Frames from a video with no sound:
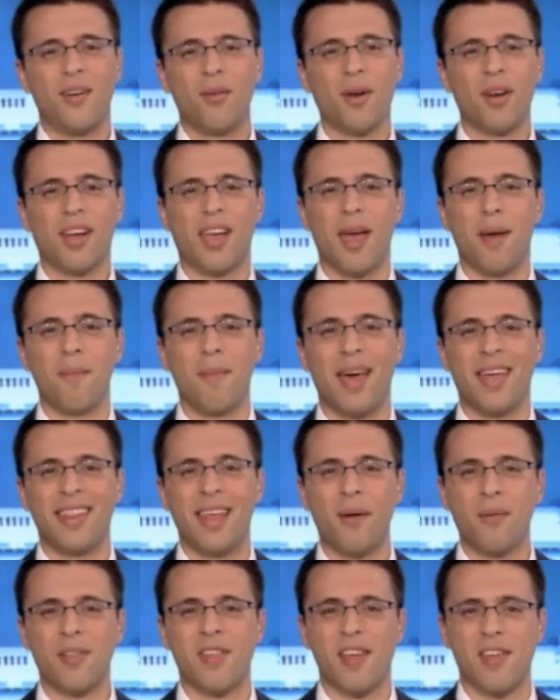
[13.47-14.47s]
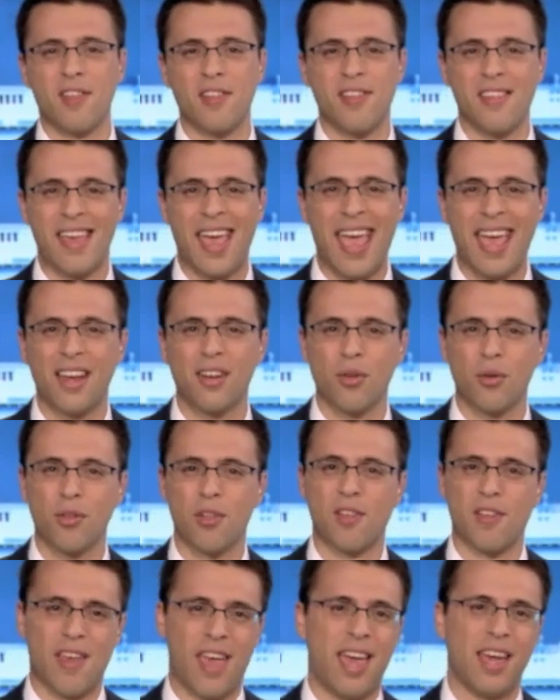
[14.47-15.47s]
Watergate, man, that was a
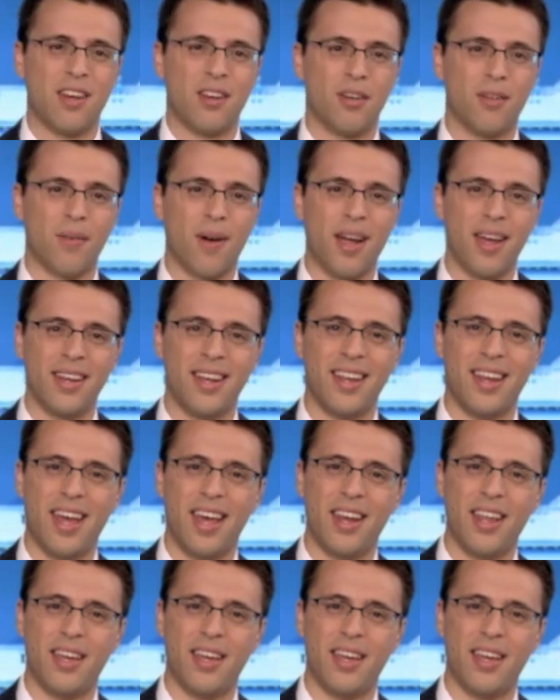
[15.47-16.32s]
scandal, right? It had